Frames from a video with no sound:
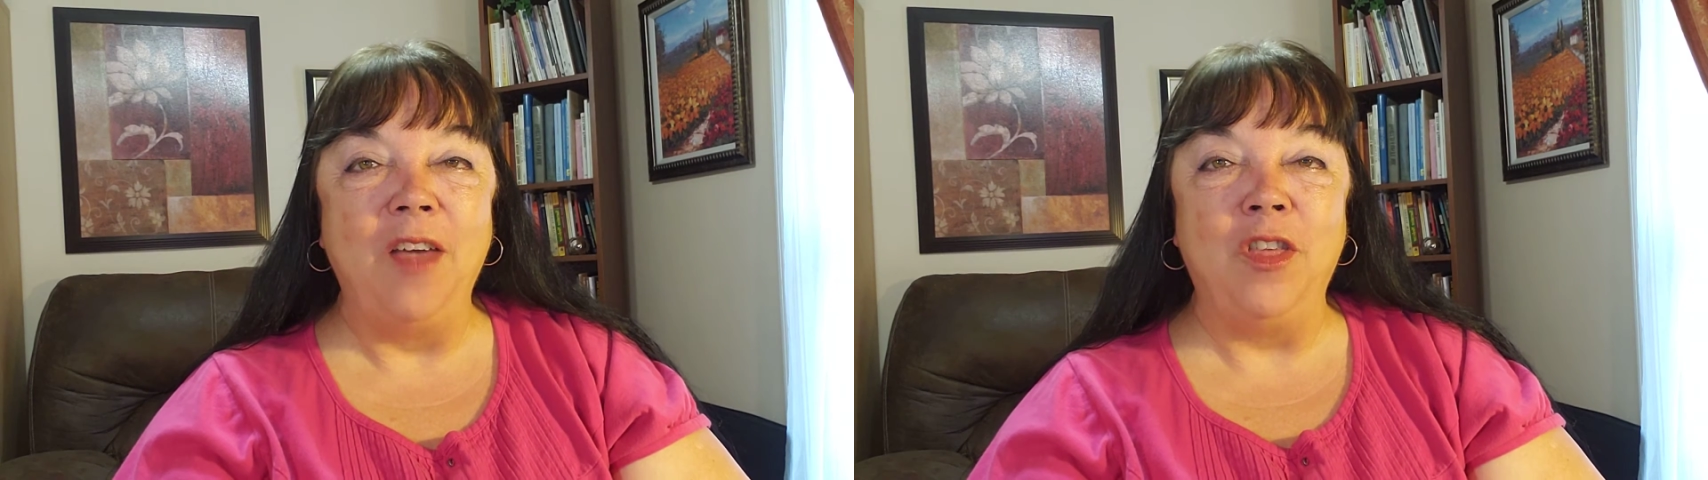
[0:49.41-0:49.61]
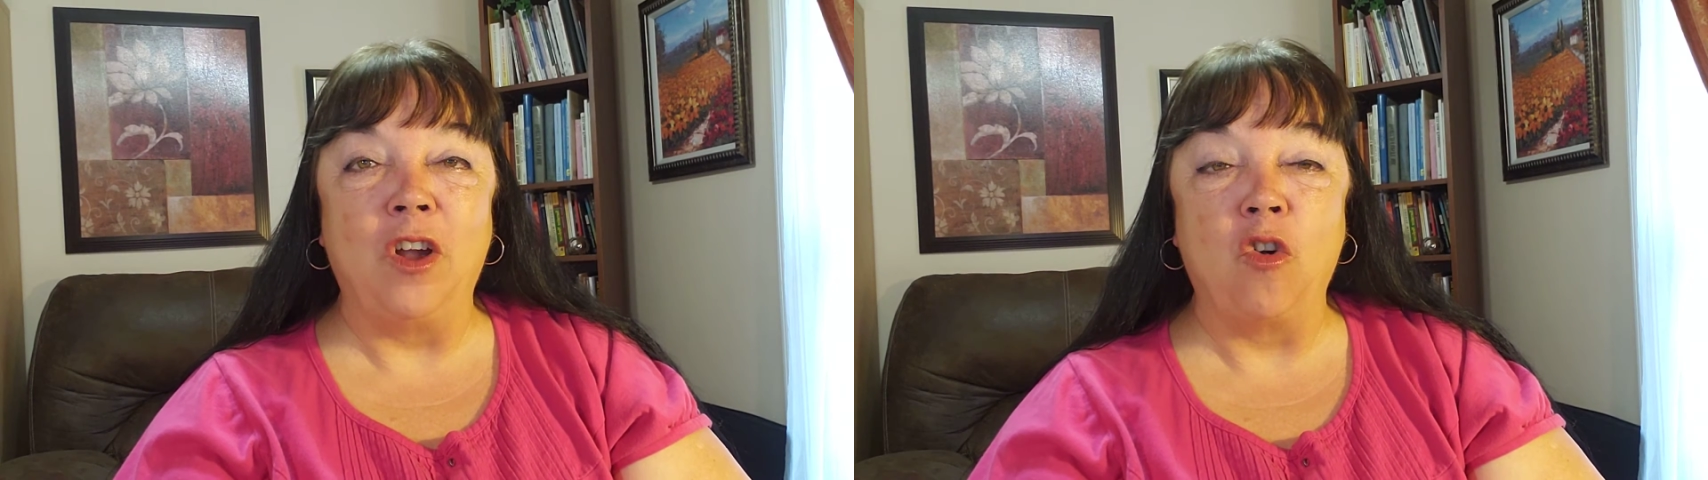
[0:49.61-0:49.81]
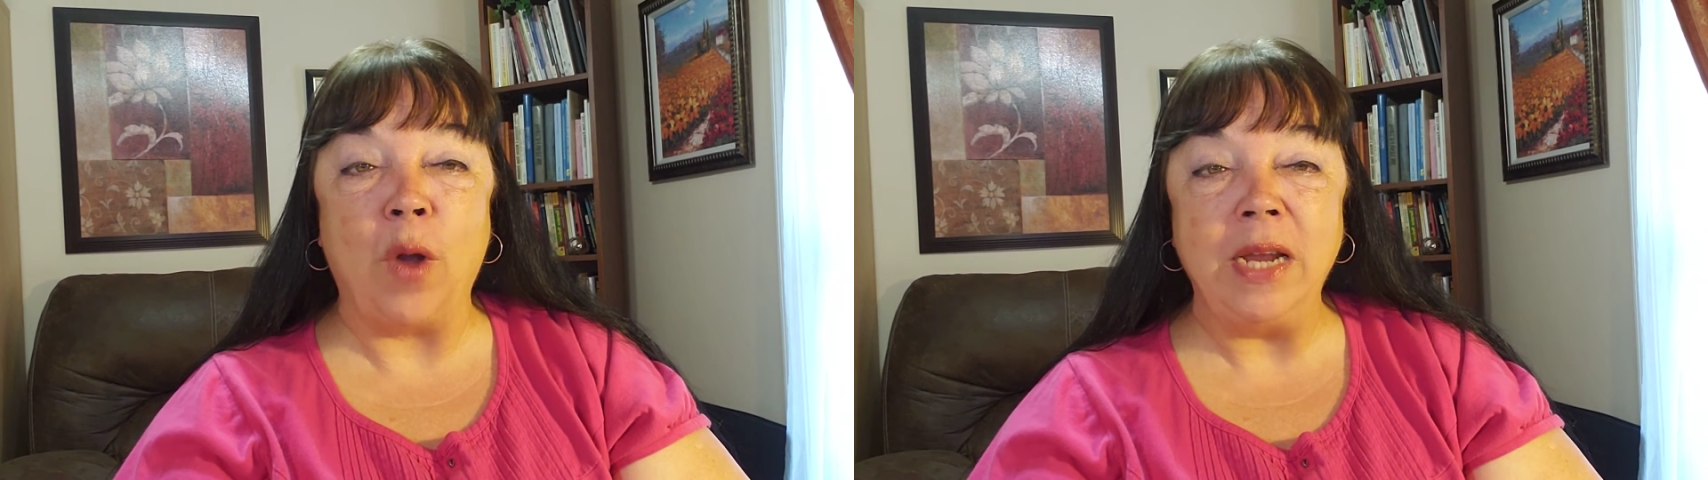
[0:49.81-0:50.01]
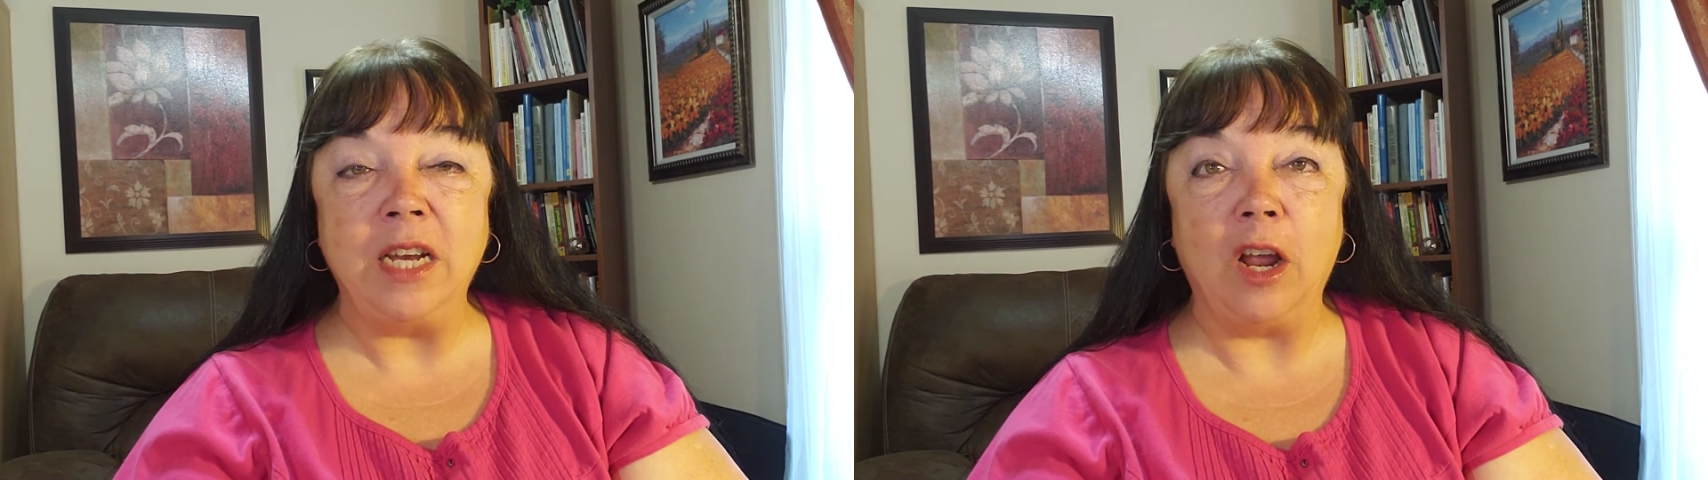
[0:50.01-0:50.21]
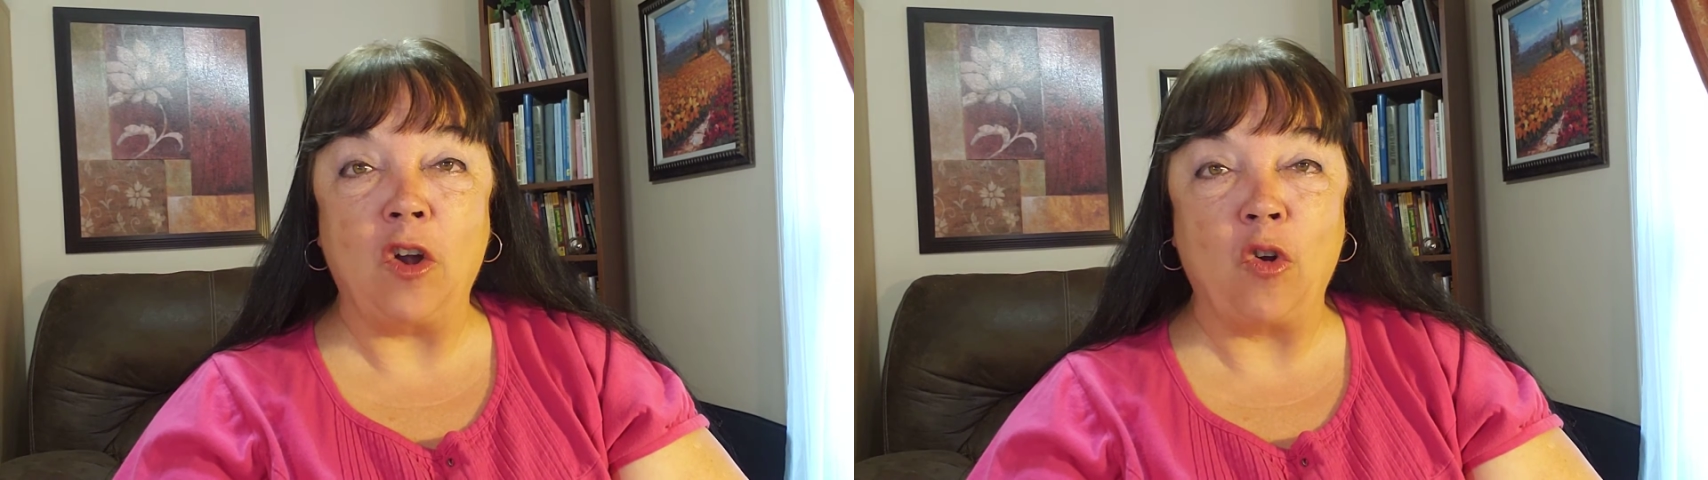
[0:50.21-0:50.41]
The
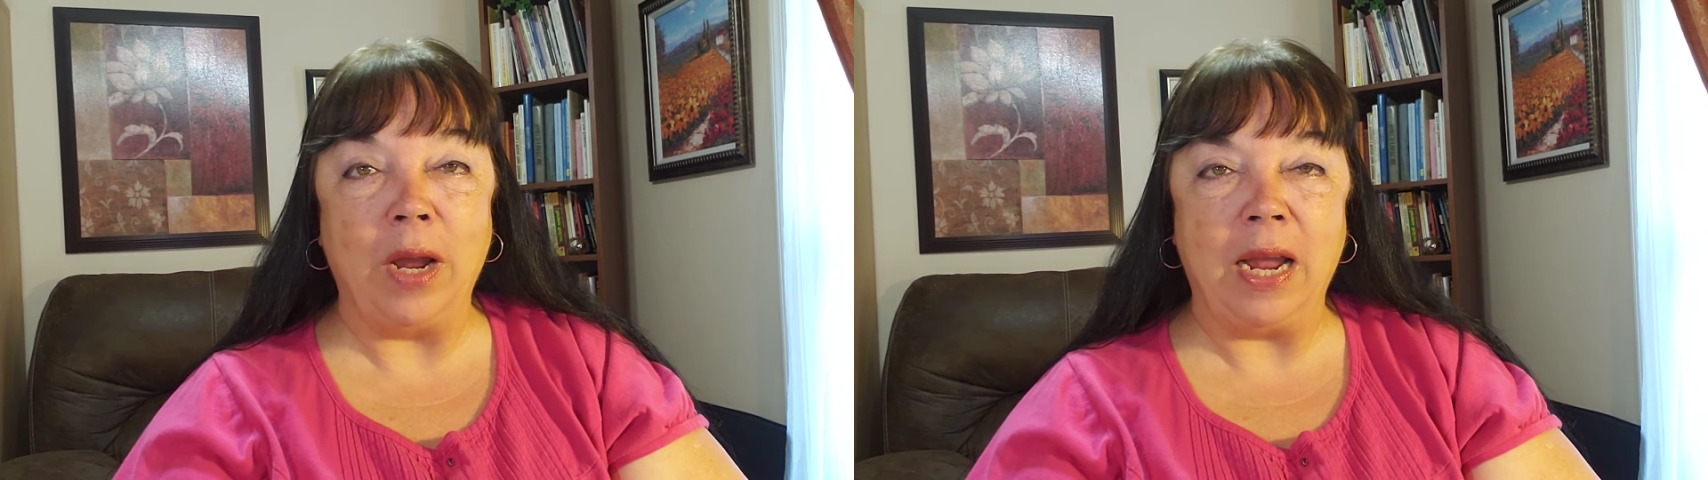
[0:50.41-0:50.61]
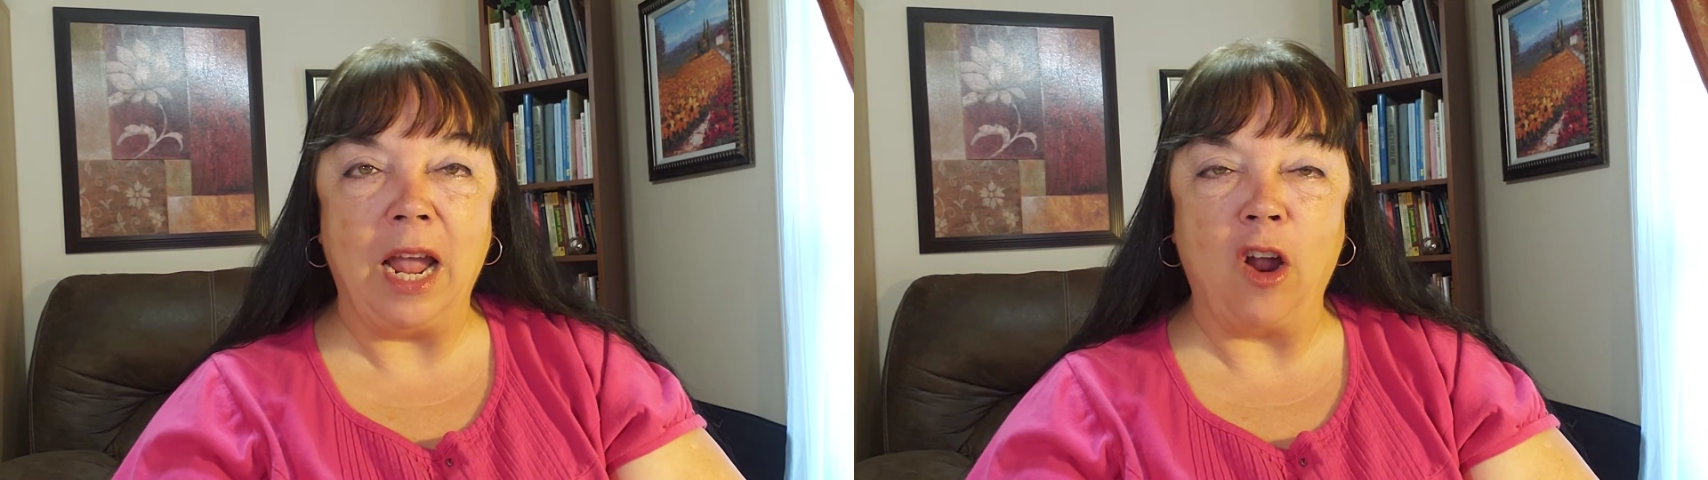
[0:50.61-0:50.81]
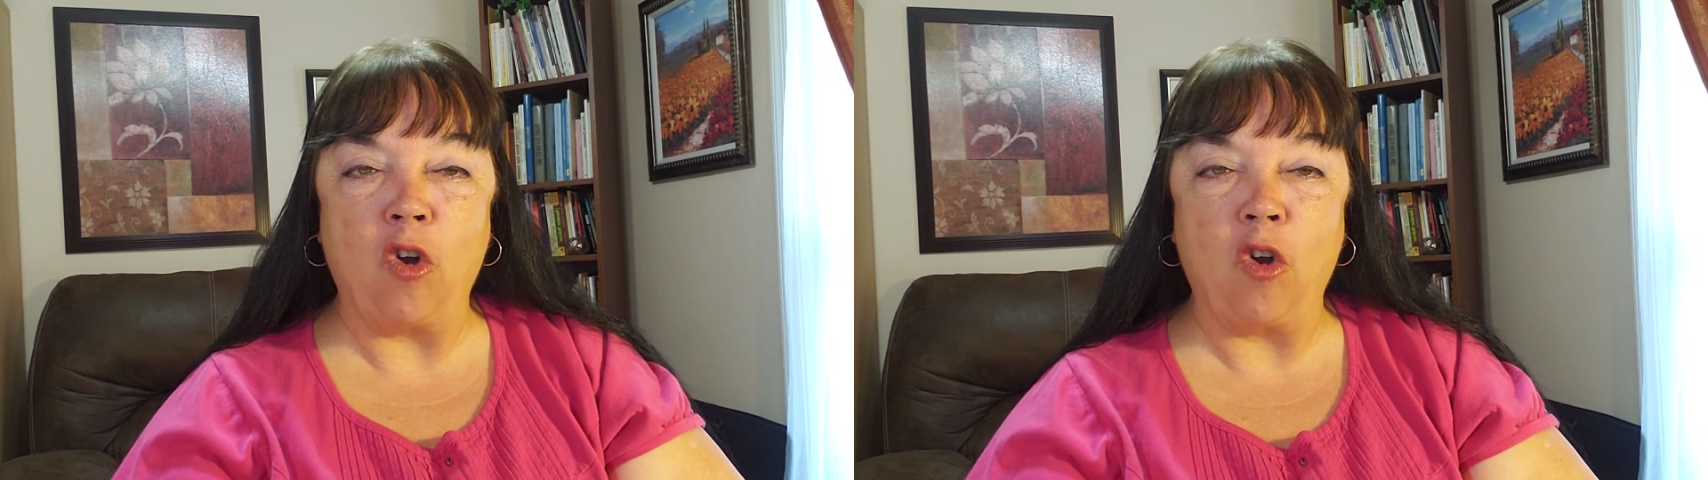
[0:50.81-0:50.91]
great Greek